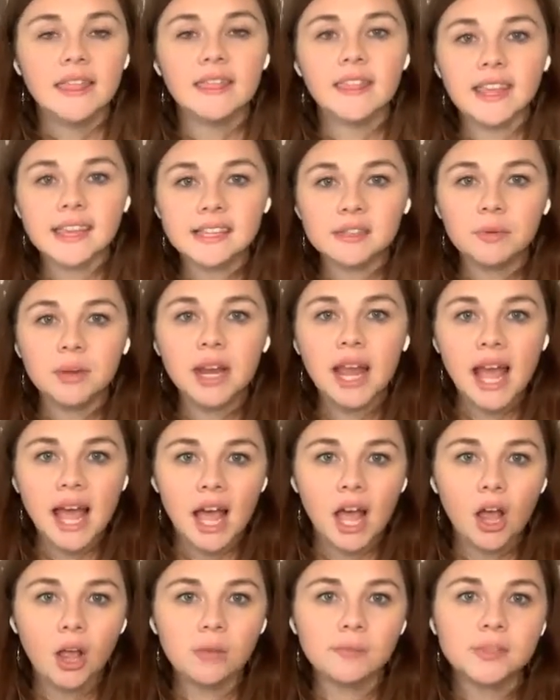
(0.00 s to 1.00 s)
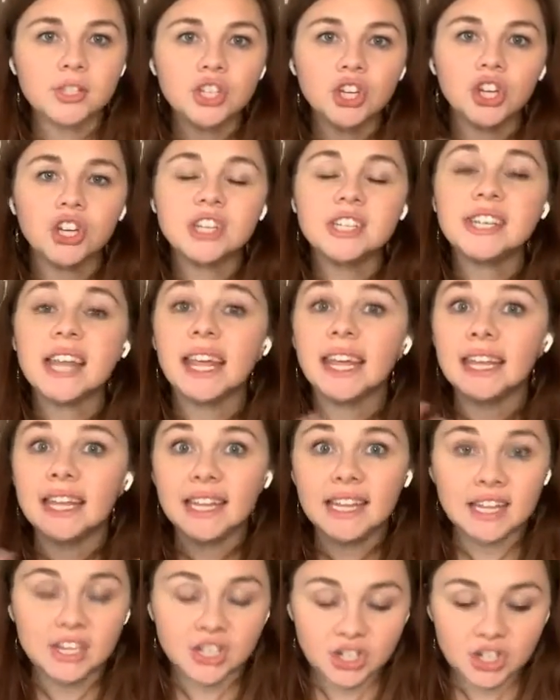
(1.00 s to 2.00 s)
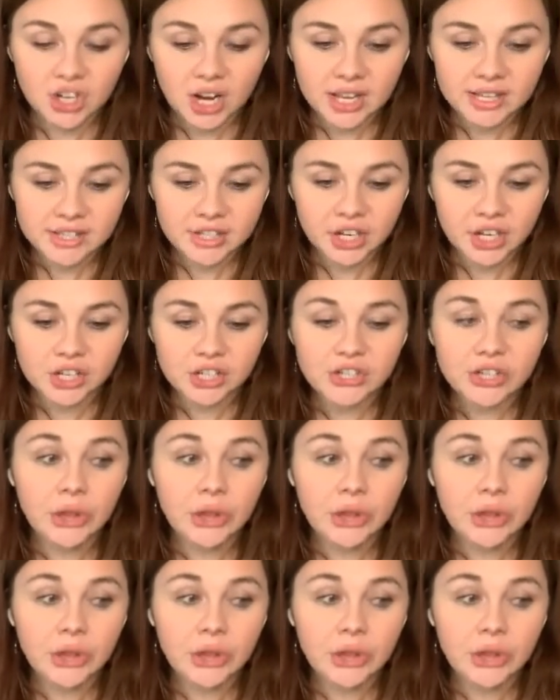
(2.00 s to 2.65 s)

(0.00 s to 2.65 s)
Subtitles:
This one helps your daily stressor.